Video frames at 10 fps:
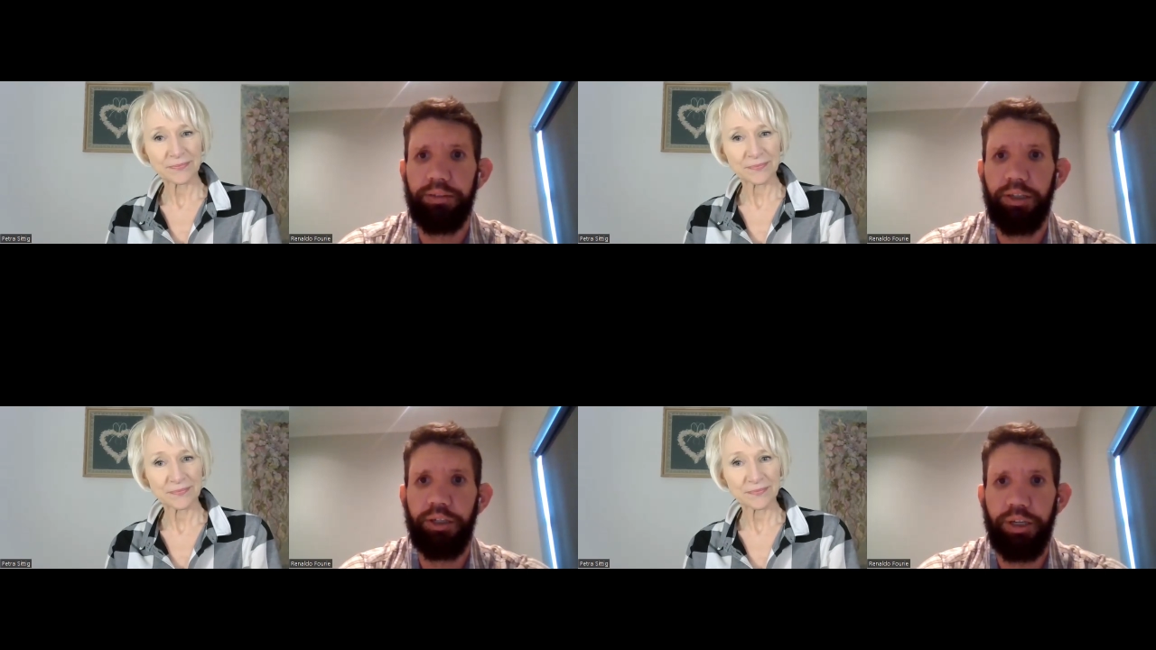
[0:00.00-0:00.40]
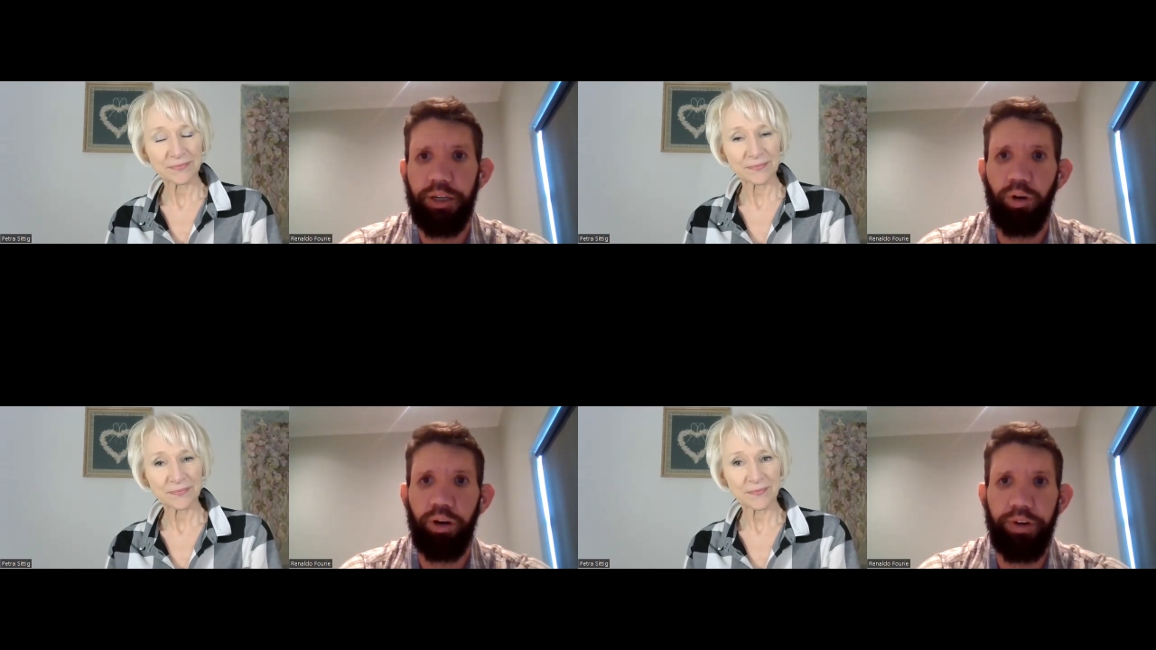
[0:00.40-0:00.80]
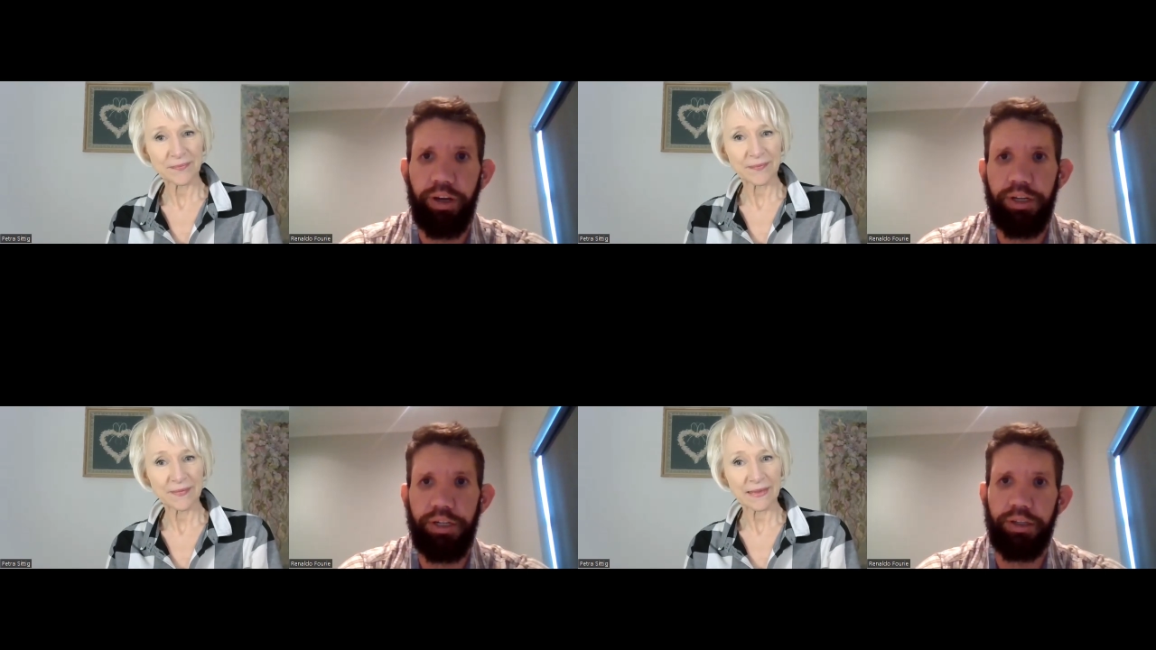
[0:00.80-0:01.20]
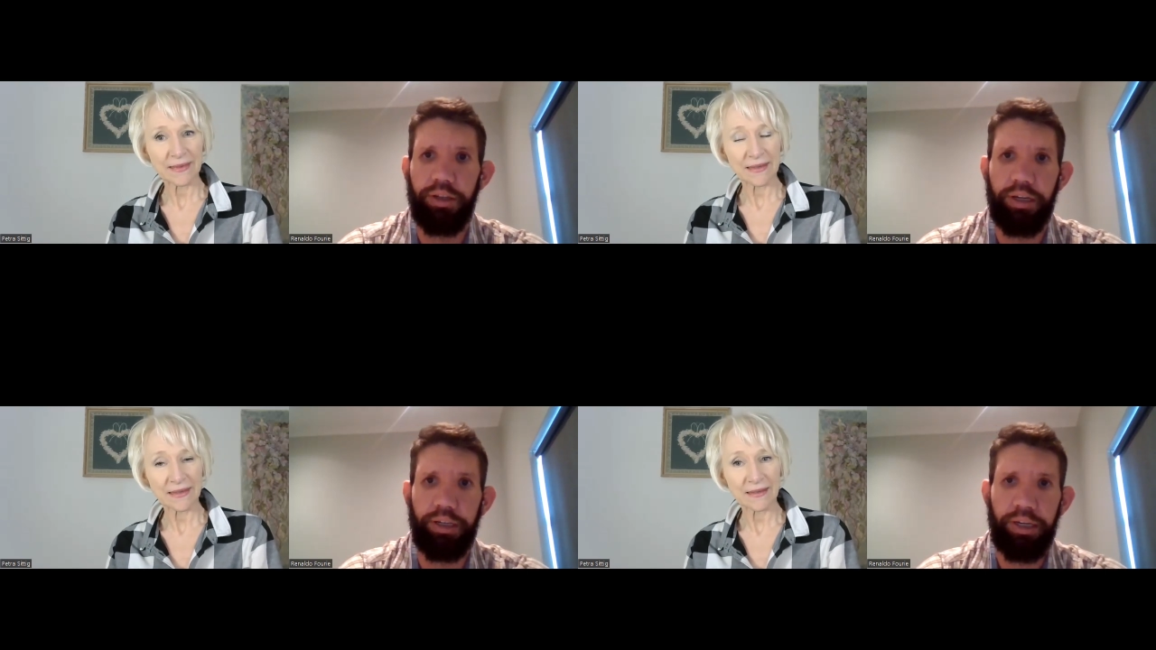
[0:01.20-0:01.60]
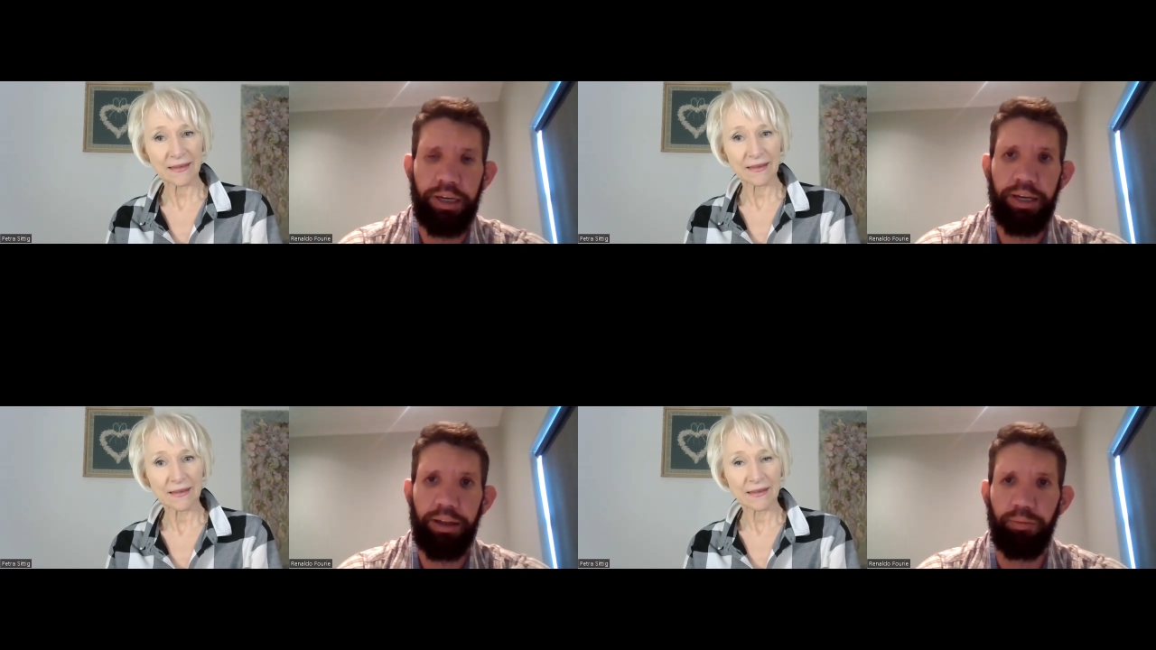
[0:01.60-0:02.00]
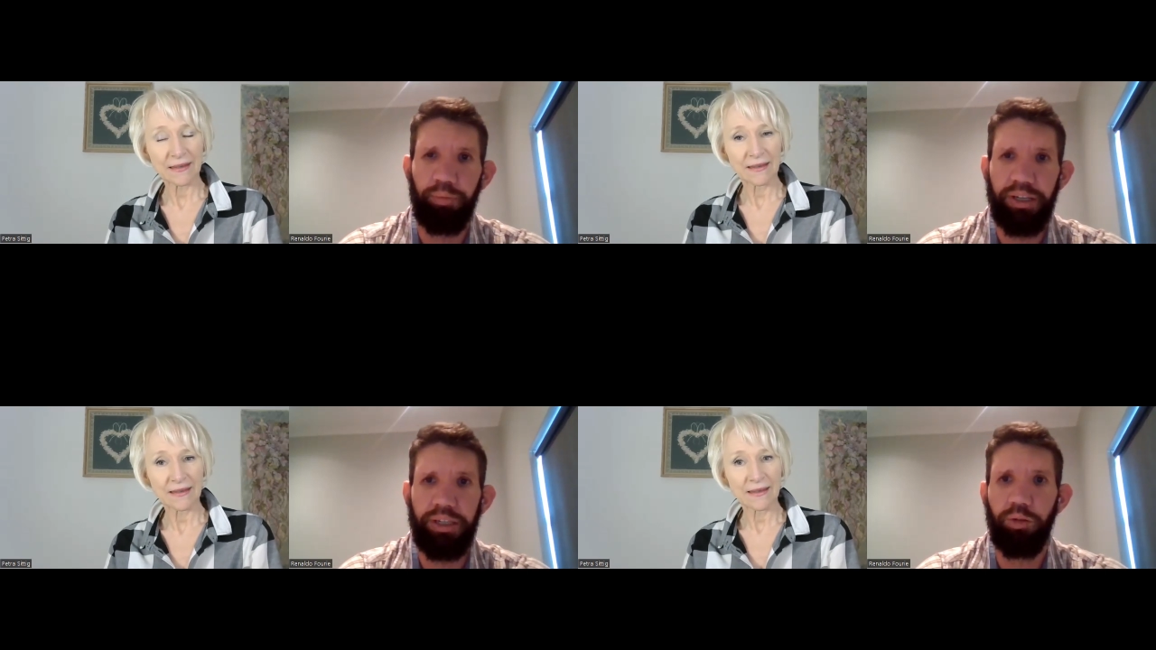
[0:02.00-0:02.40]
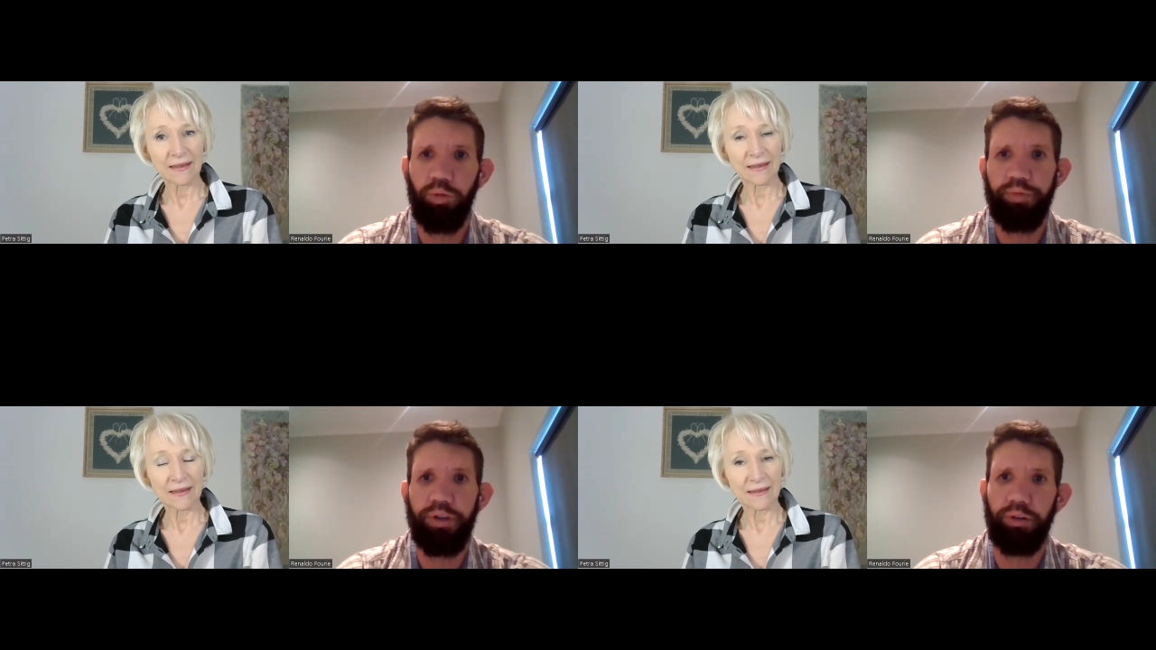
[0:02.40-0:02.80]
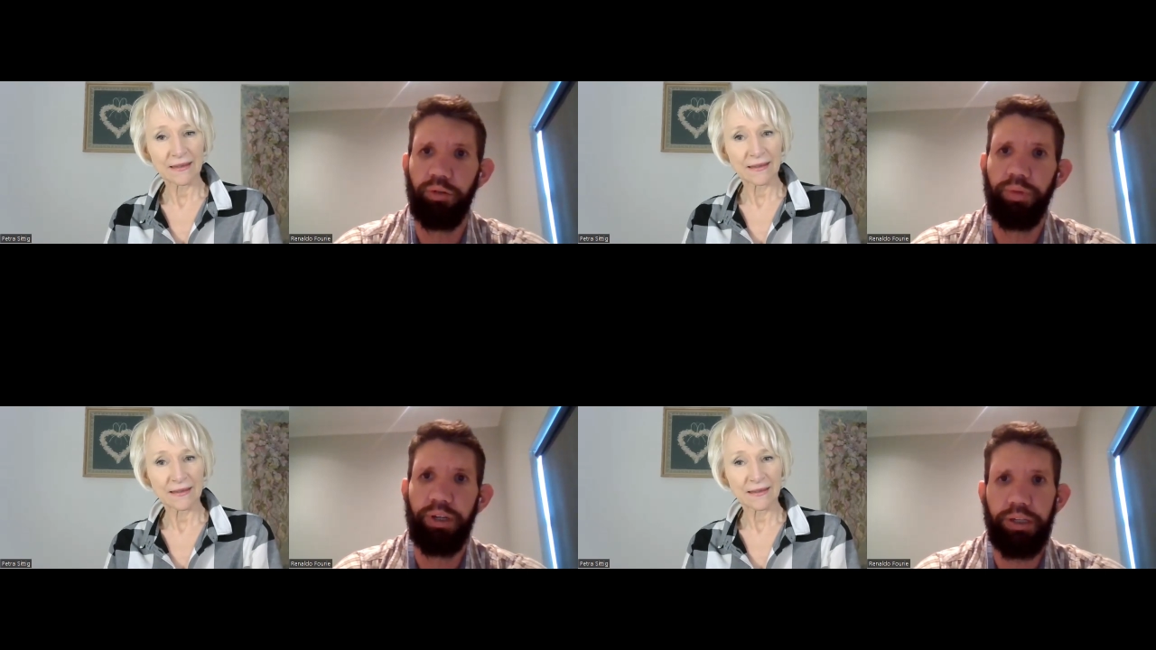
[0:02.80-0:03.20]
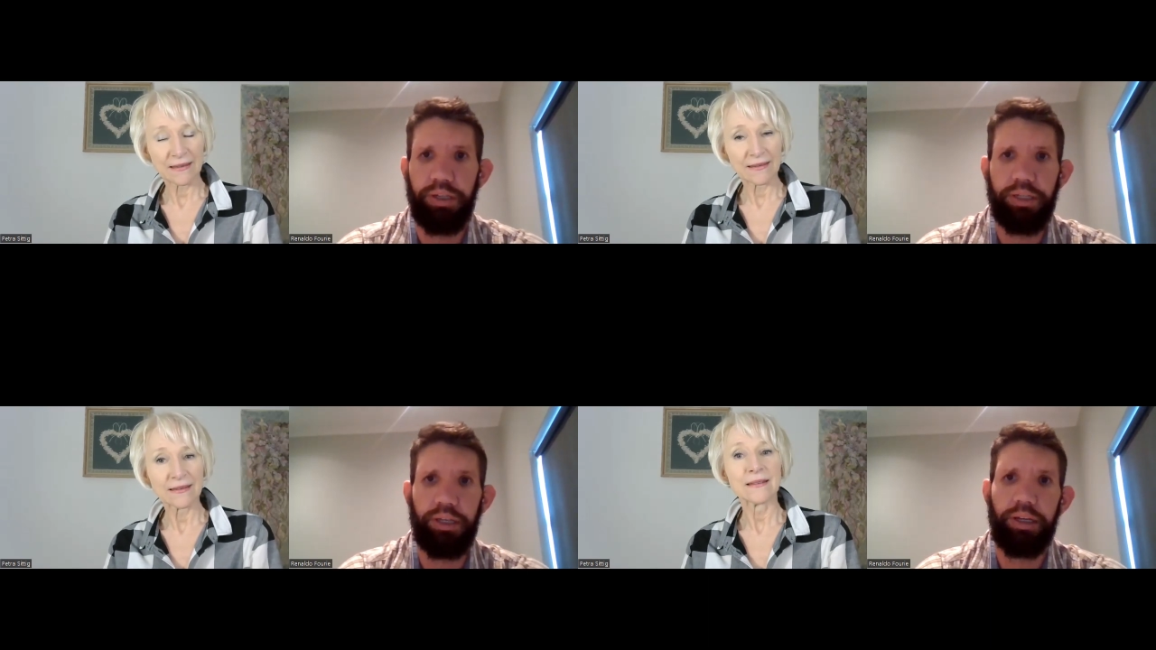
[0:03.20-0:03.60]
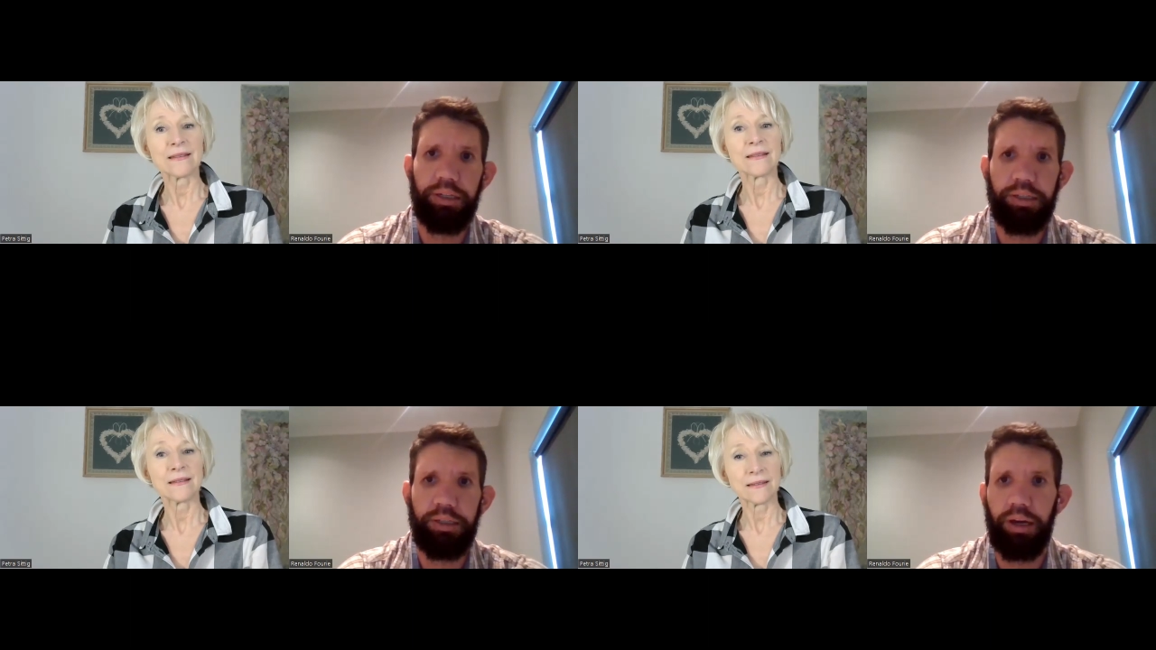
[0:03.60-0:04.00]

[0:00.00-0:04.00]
Speaker 1: a tertiary qualification that that best equips you to be a distiller.